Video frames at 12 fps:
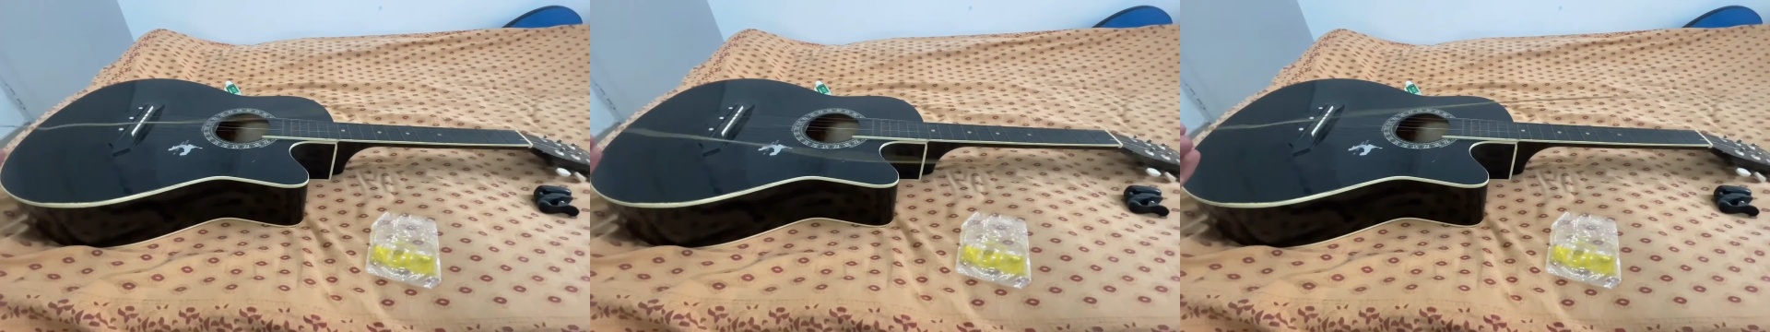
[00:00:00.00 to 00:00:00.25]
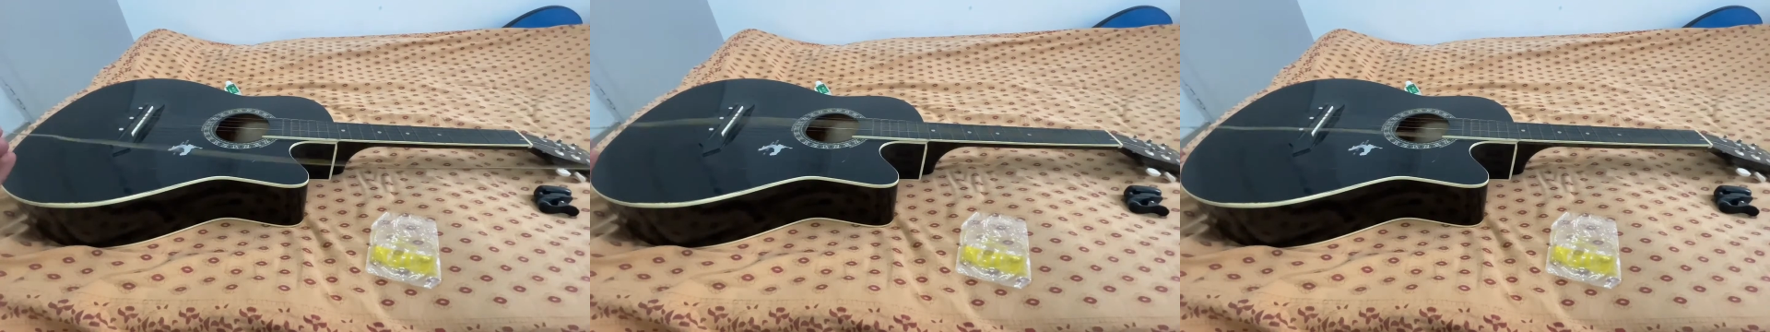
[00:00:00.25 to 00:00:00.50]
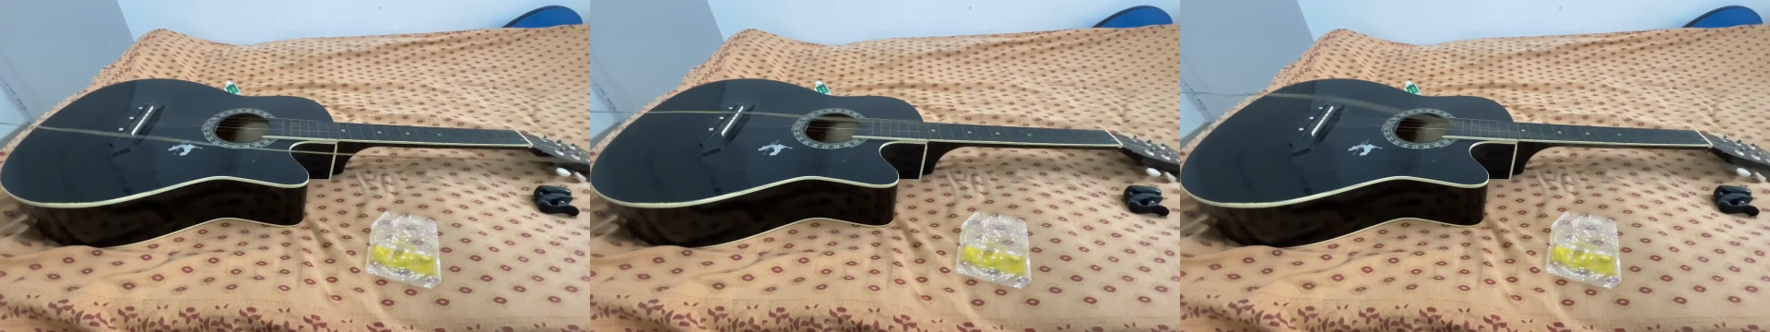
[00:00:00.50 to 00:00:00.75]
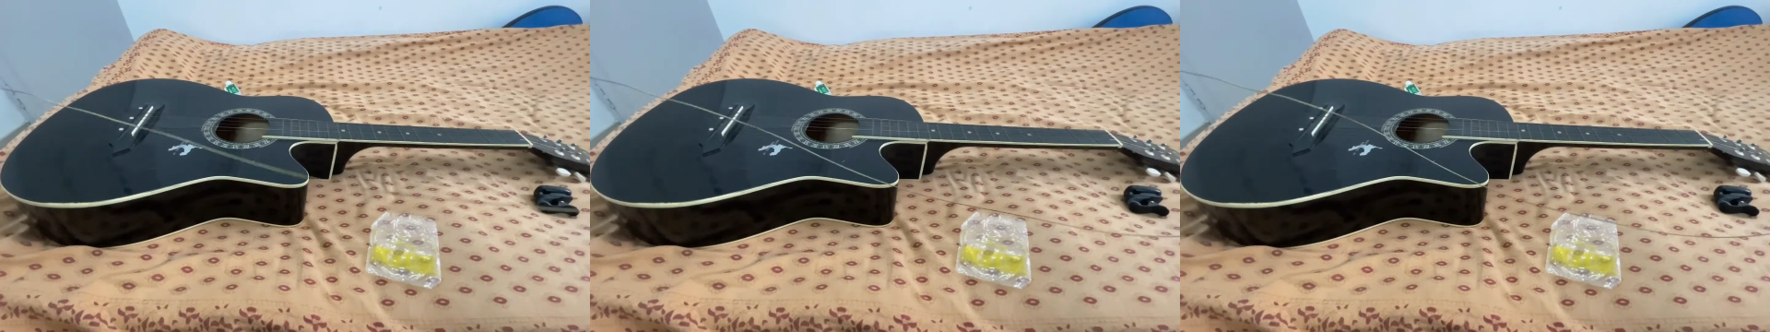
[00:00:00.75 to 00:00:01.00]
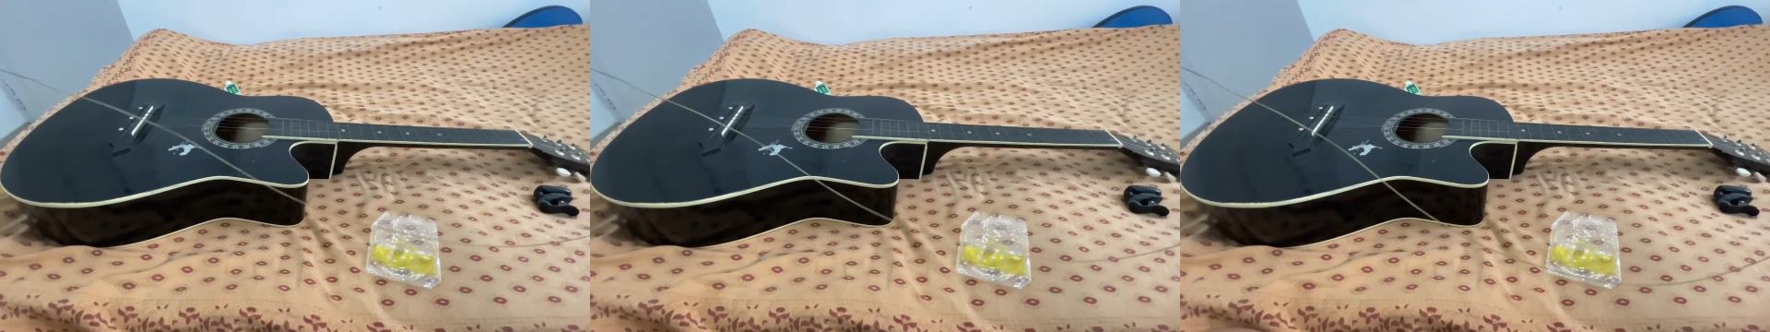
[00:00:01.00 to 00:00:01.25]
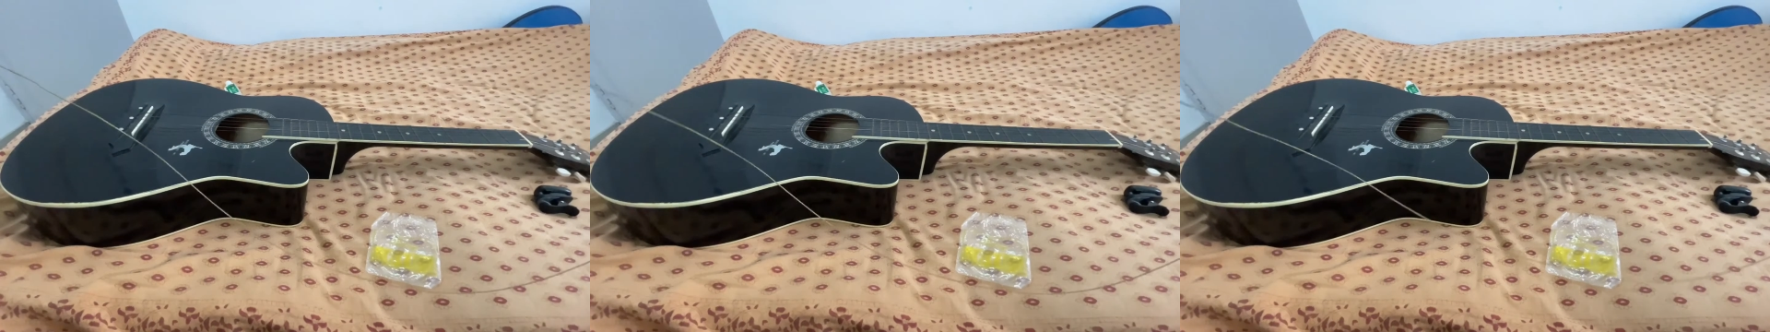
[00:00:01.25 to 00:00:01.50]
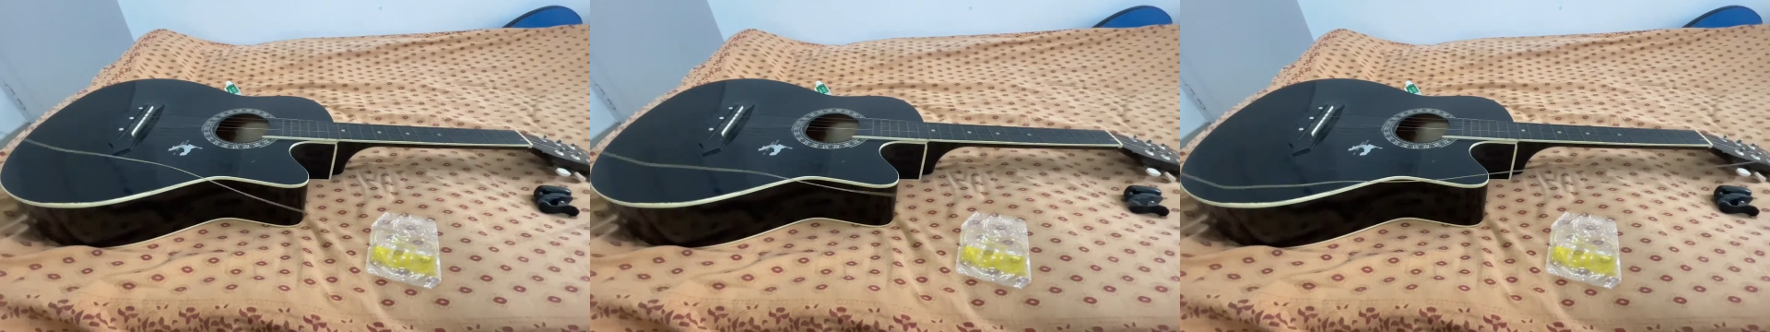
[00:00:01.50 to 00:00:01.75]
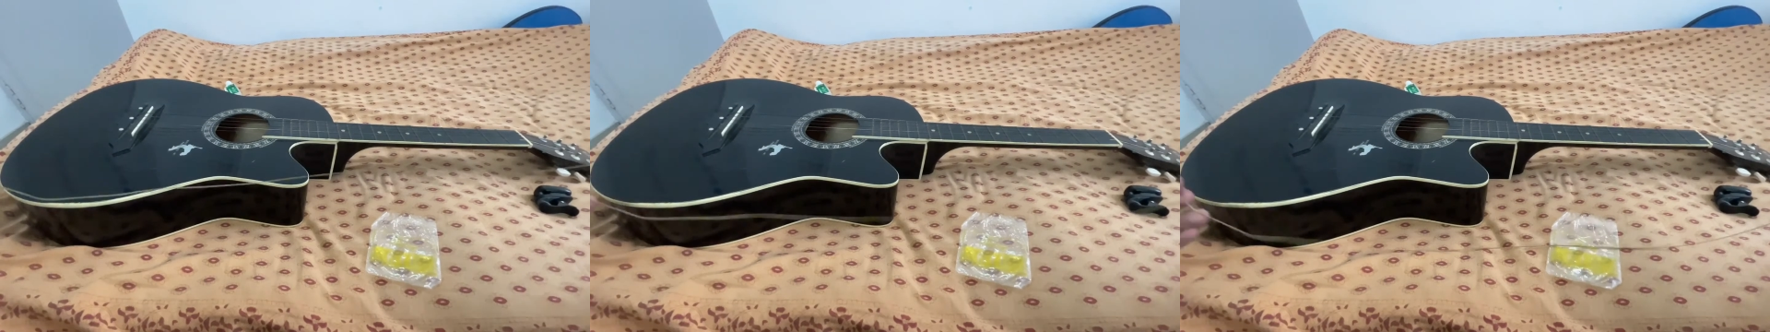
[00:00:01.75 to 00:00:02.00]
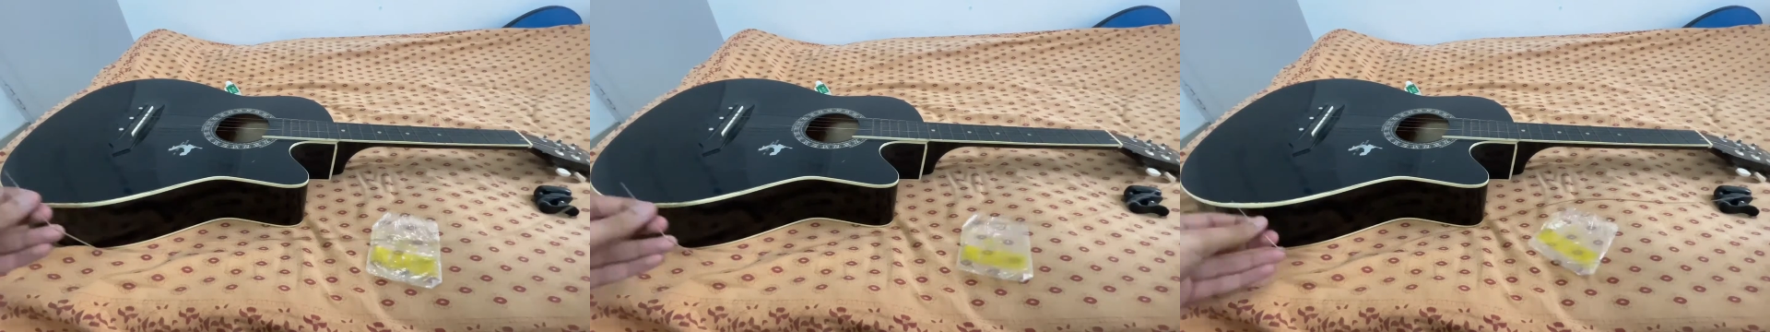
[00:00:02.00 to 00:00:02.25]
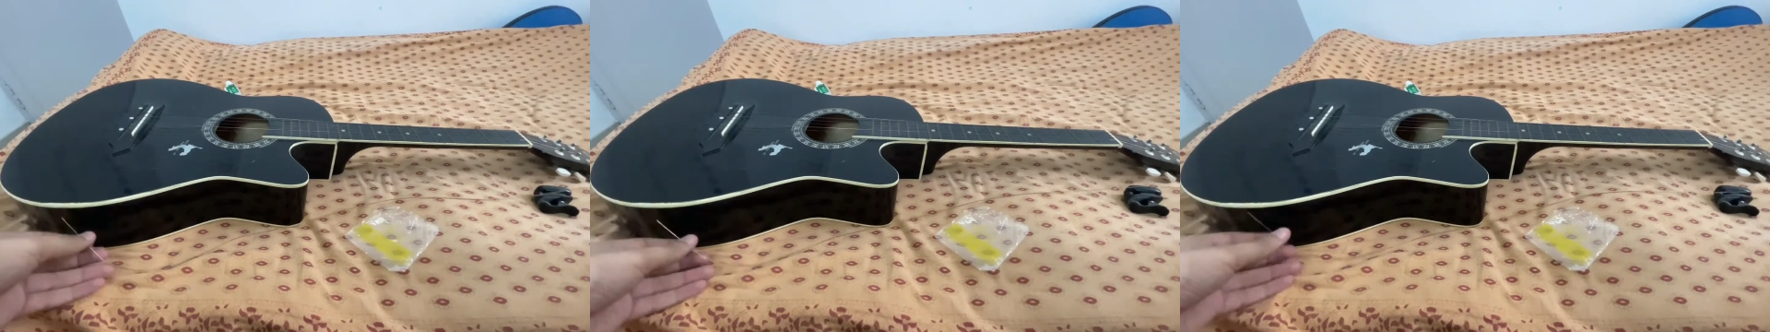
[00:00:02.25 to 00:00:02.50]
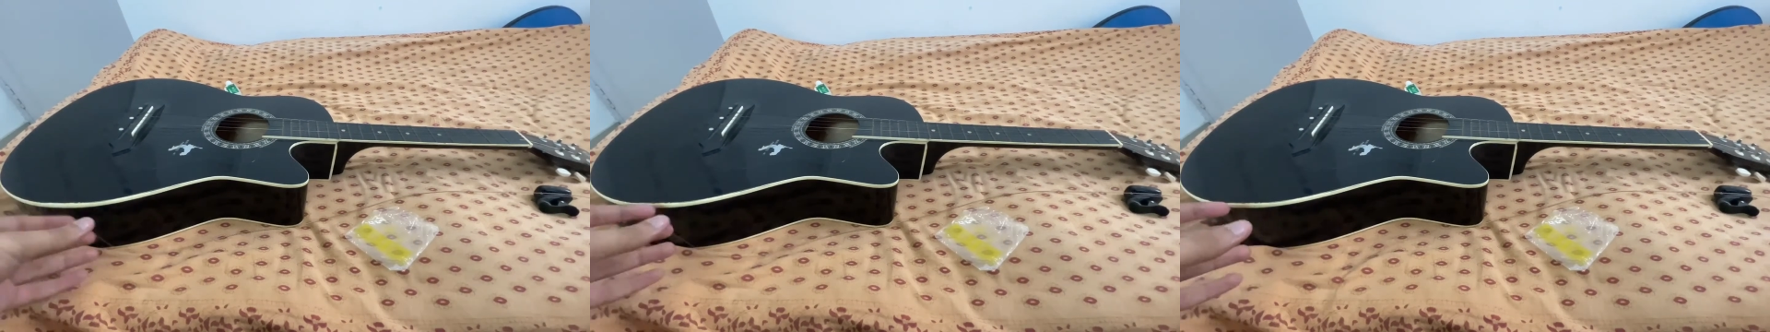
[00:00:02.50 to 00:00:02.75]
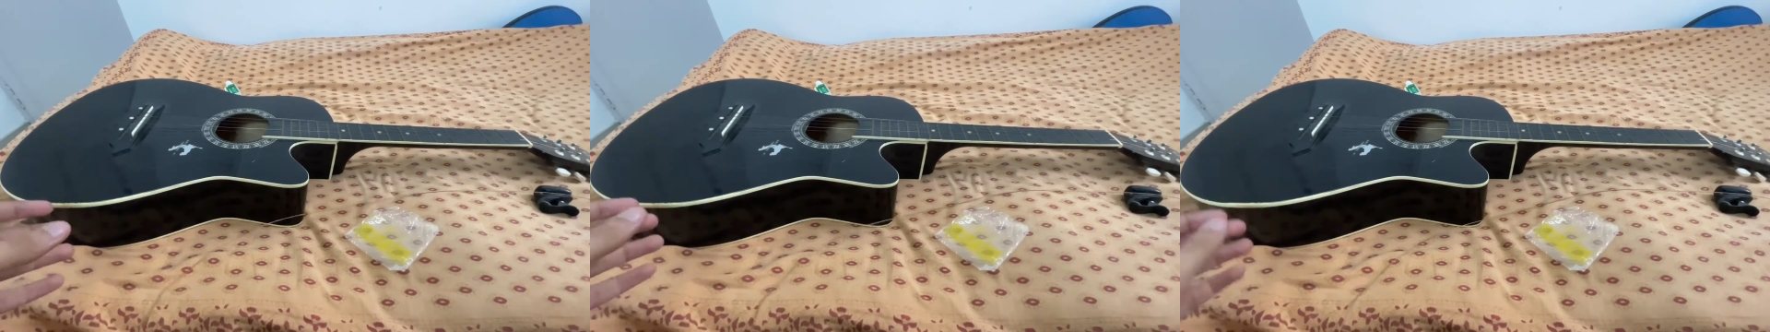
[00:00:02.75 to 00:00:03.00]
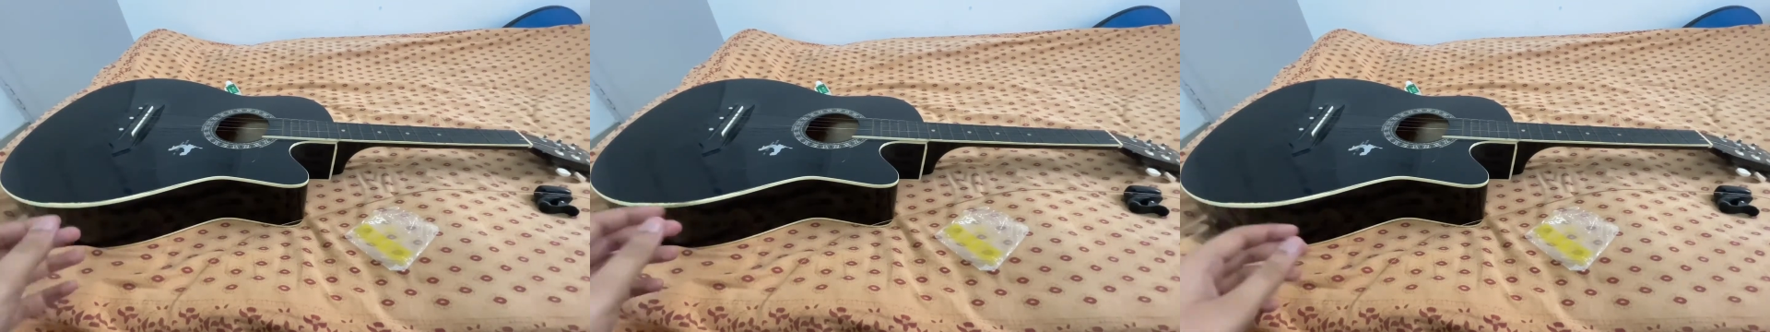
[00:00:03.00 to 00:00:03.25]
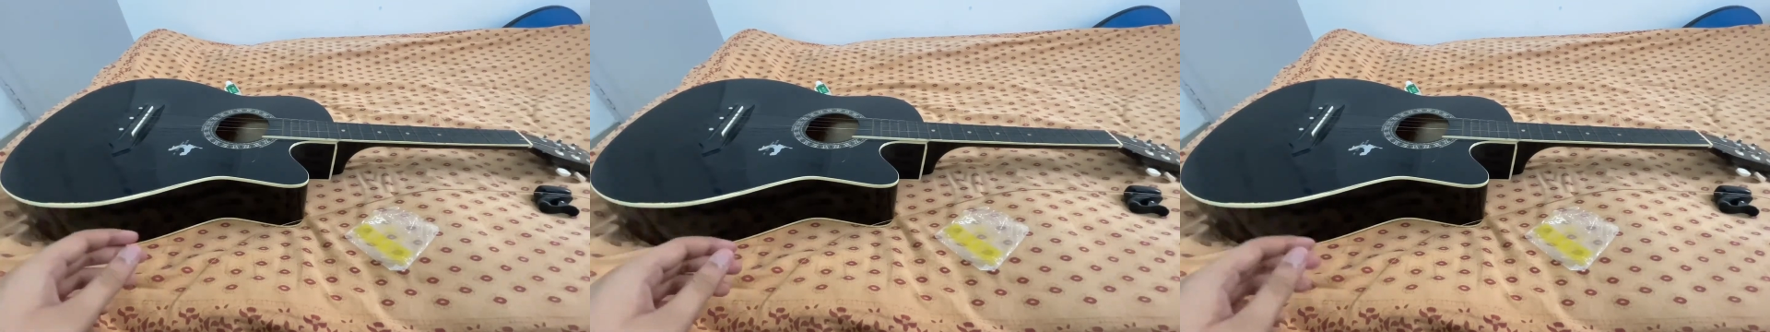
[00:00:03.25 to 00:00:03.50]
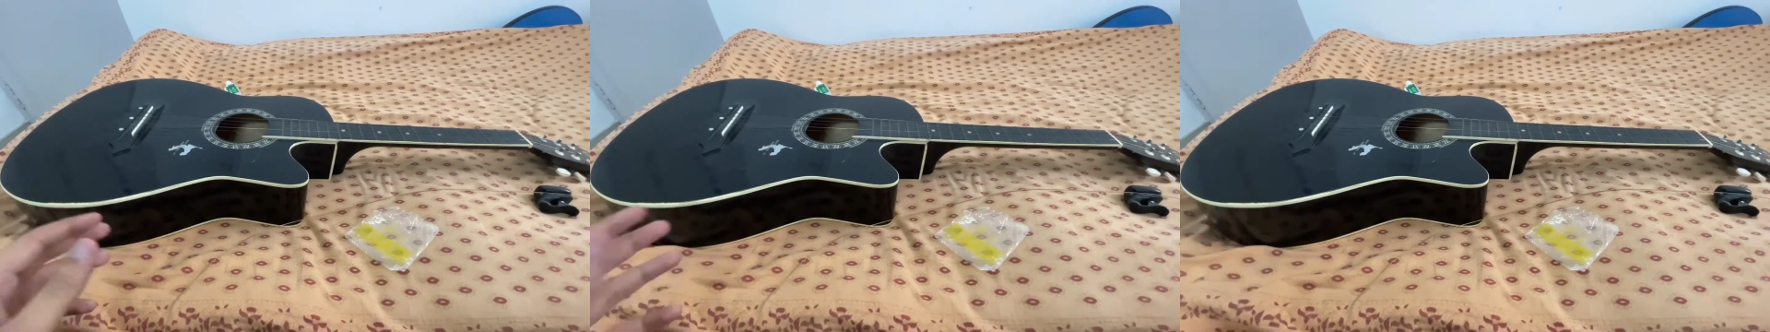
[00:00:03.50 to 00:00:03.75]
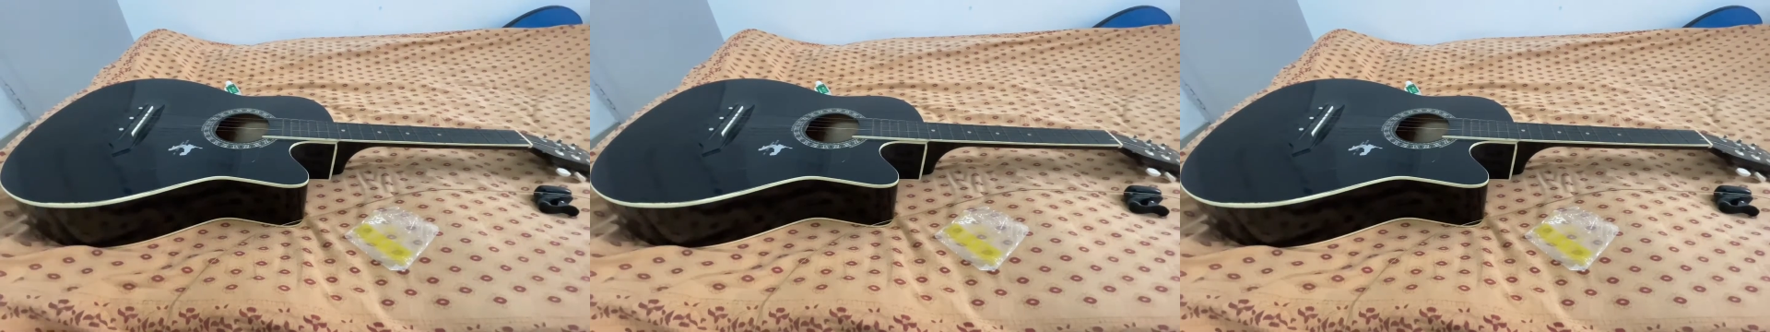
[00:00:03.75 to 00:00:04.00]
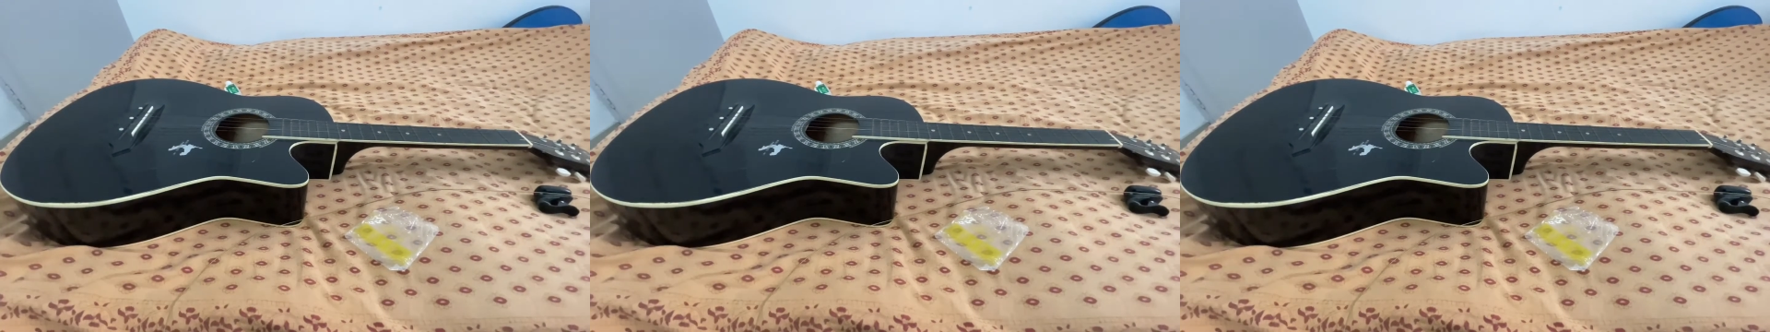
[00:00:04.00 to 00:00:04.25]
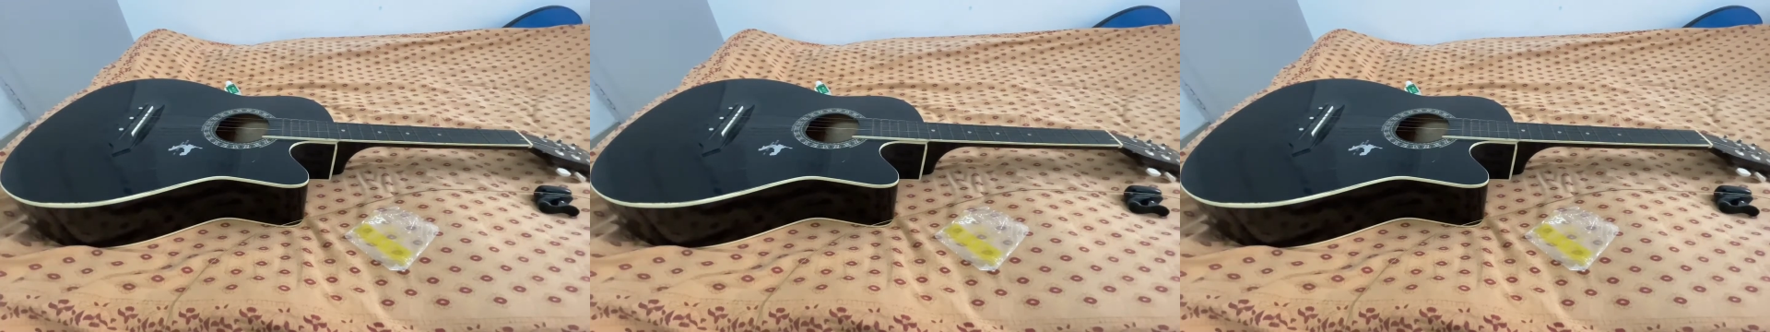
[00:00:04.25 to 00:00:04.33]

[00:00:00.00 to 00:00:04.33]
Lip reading: (no speaker visible)